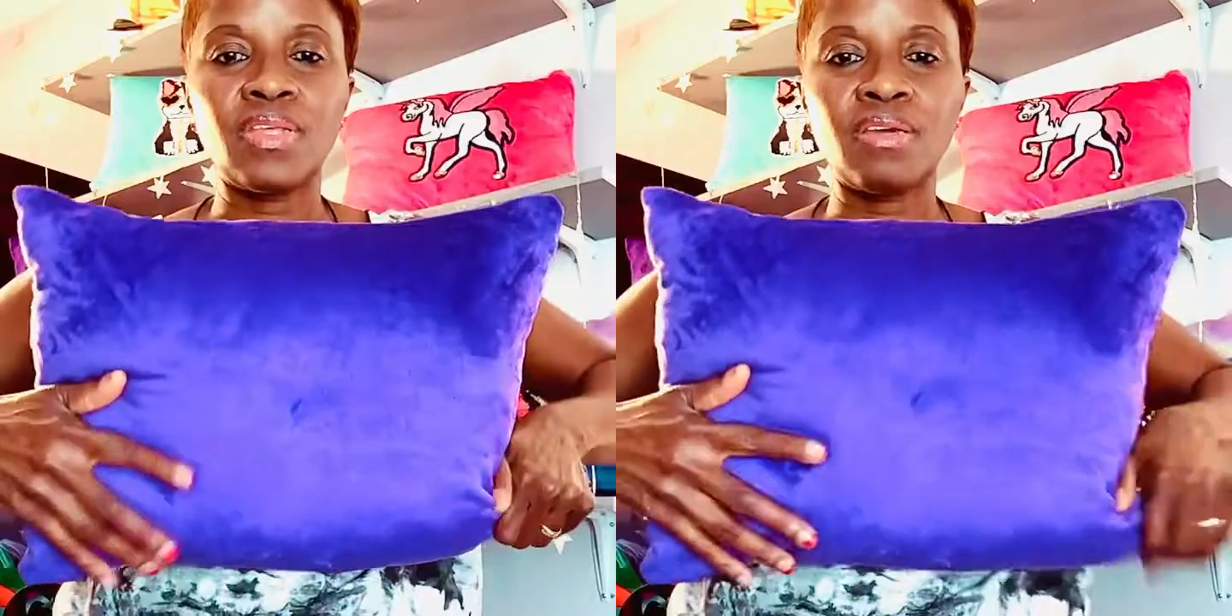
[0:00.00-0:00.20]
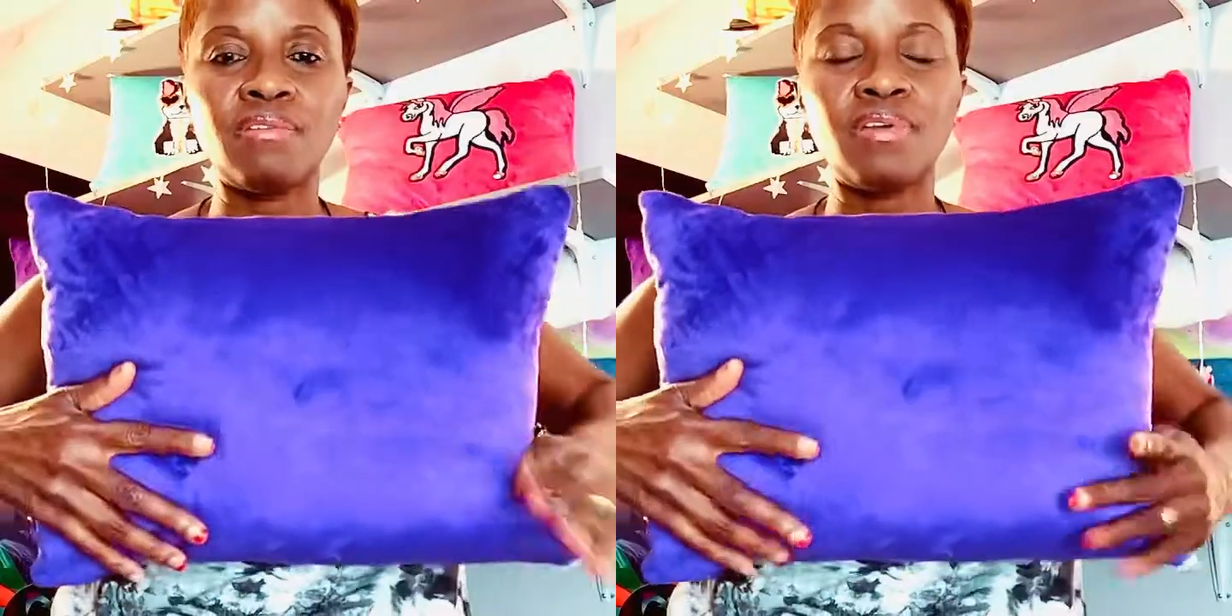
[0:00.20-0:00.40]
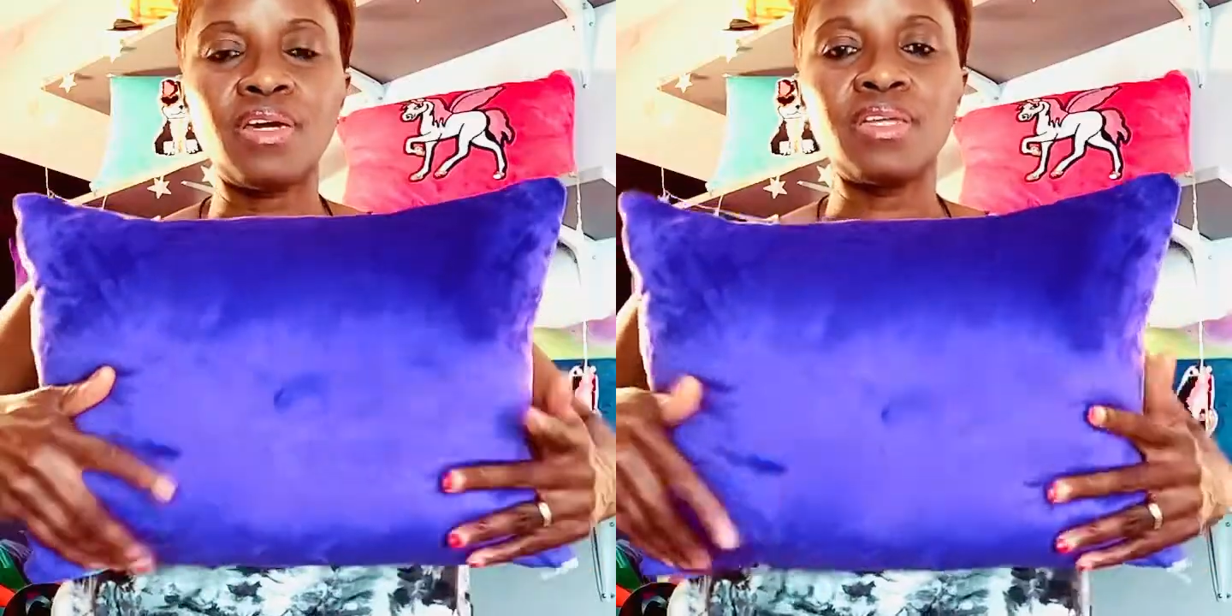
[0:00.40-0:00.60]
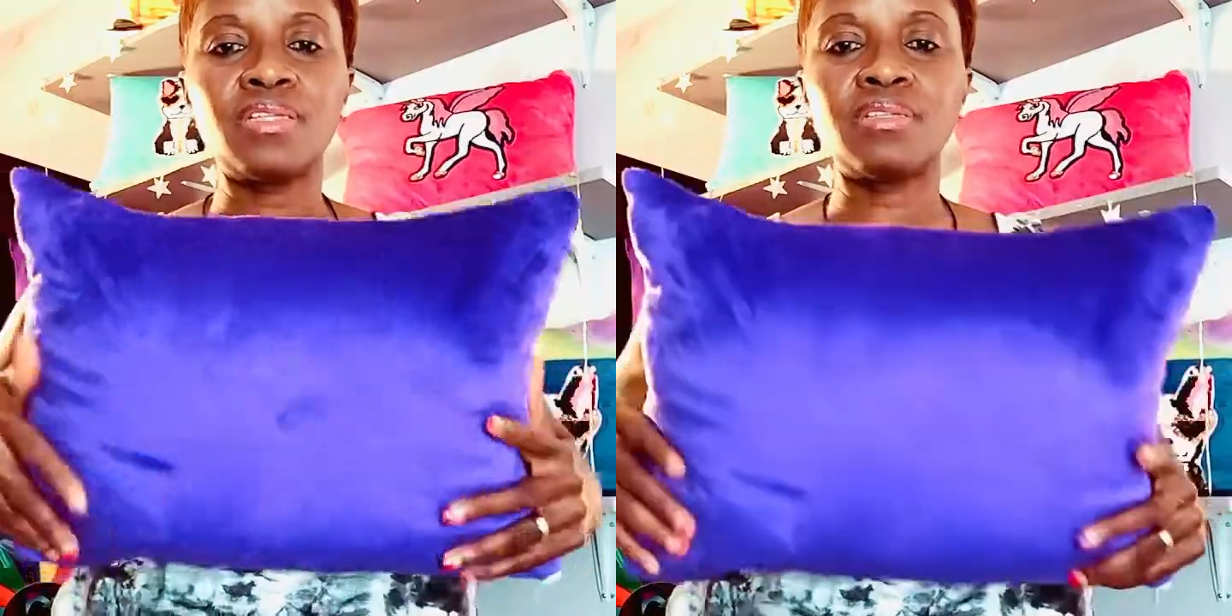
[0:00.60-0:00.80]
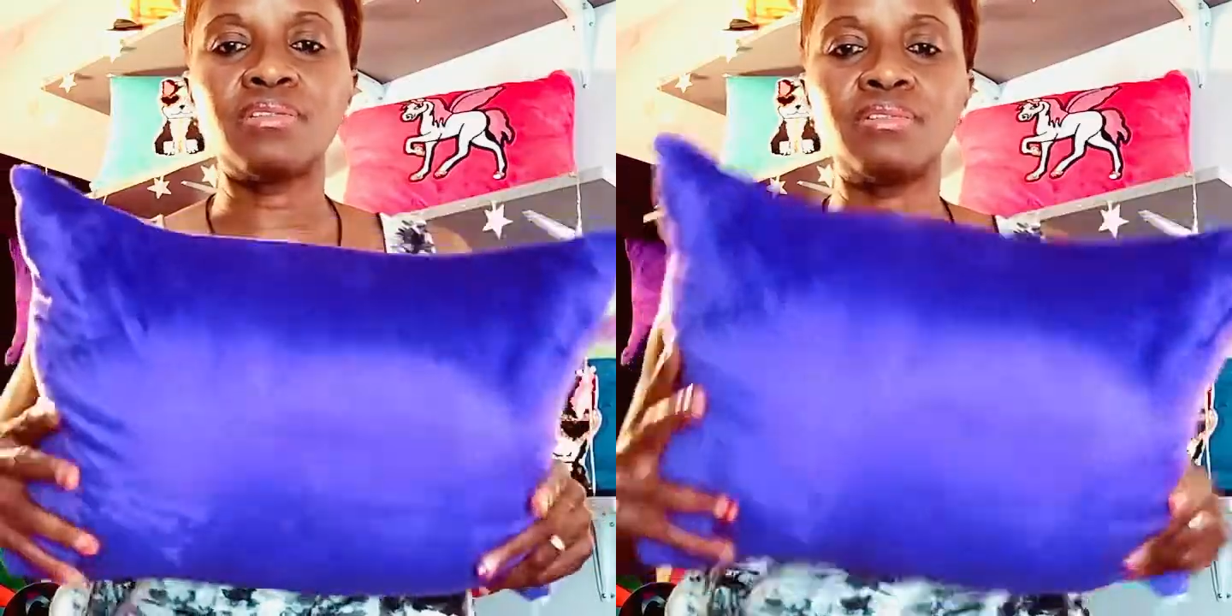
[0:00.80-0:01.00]
all right
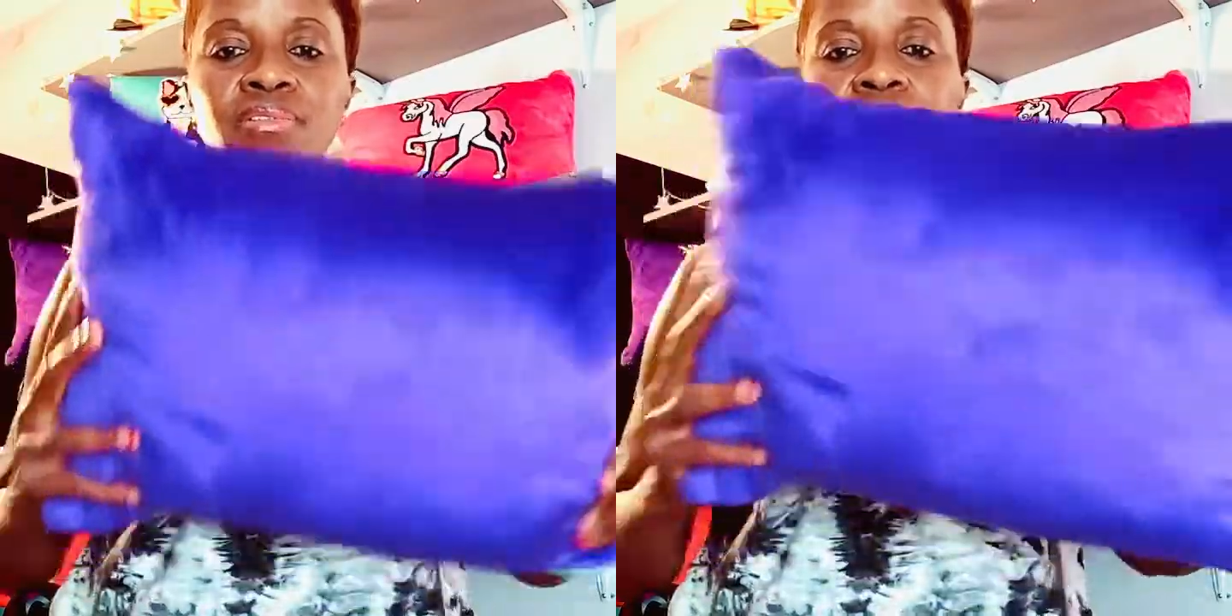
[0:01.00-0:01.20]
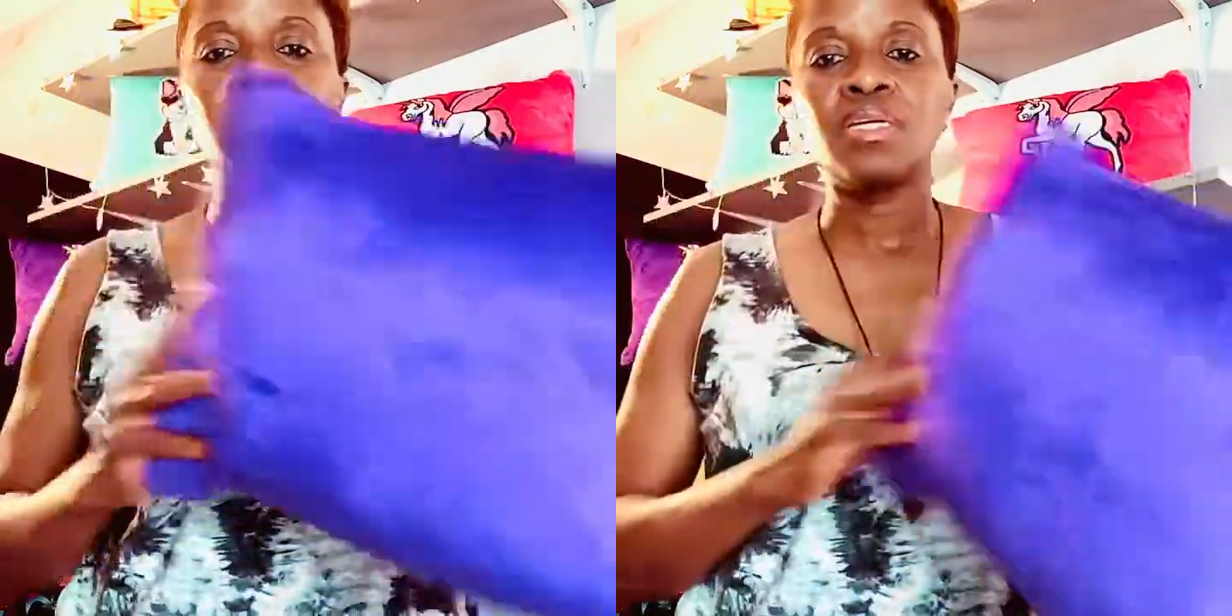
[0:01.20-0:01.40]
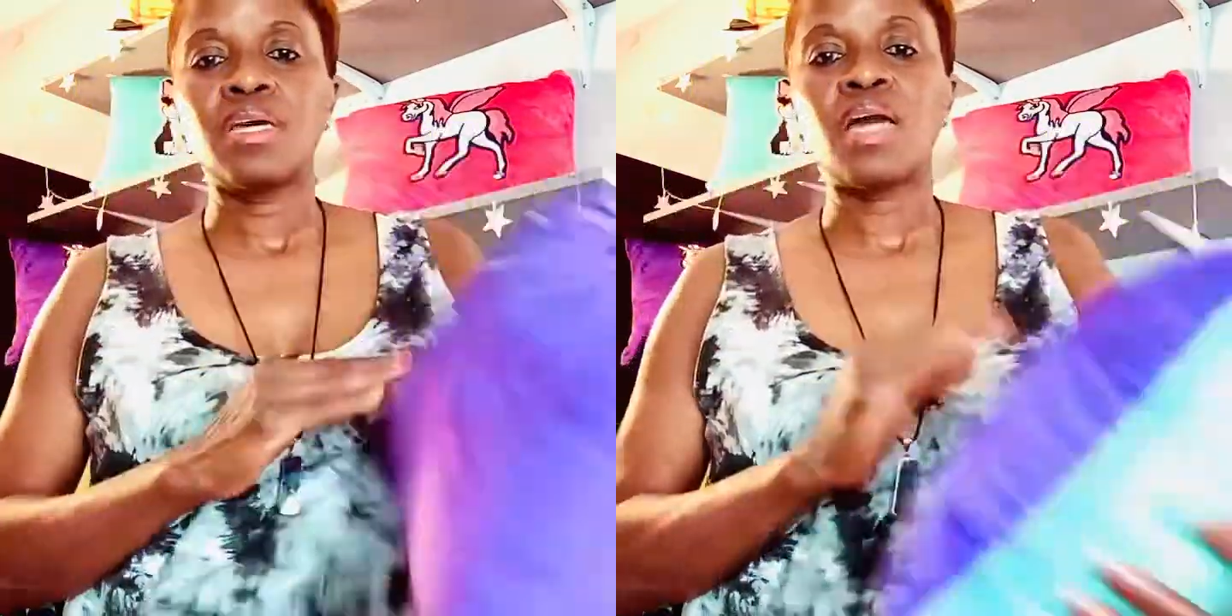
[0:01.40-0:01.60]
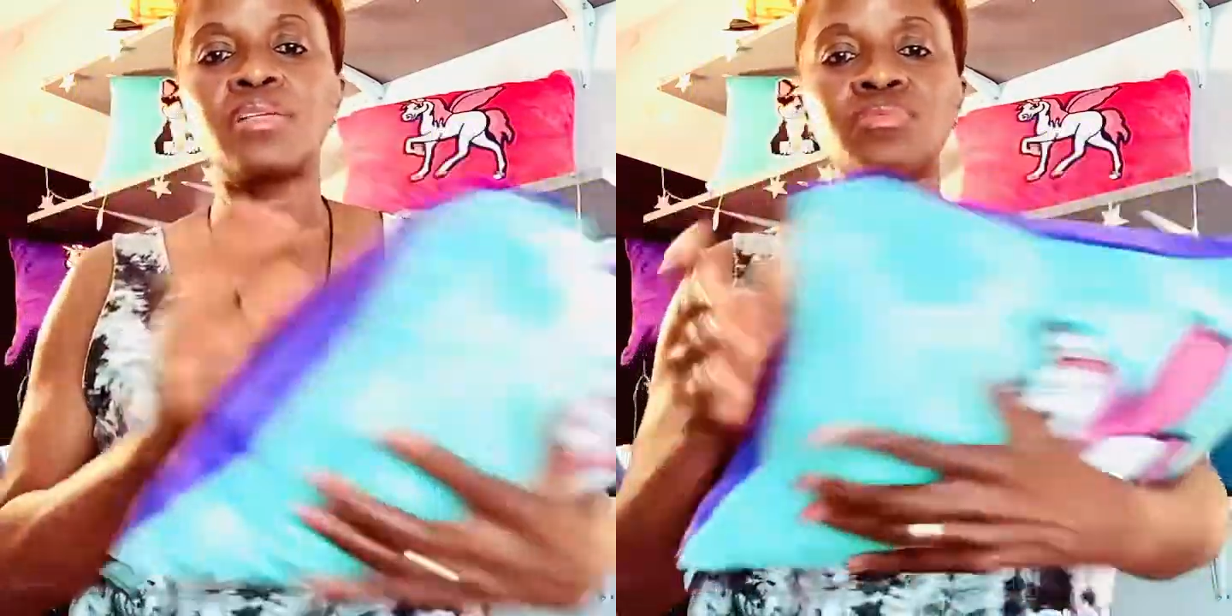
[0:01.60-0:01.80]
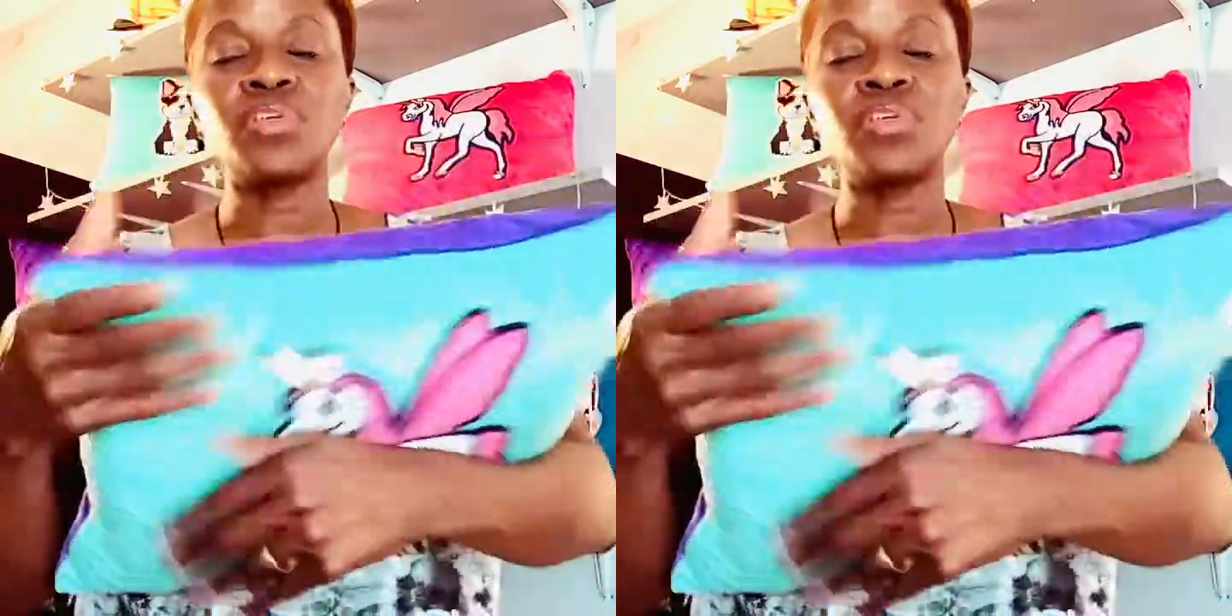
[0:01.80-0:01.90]
so and this,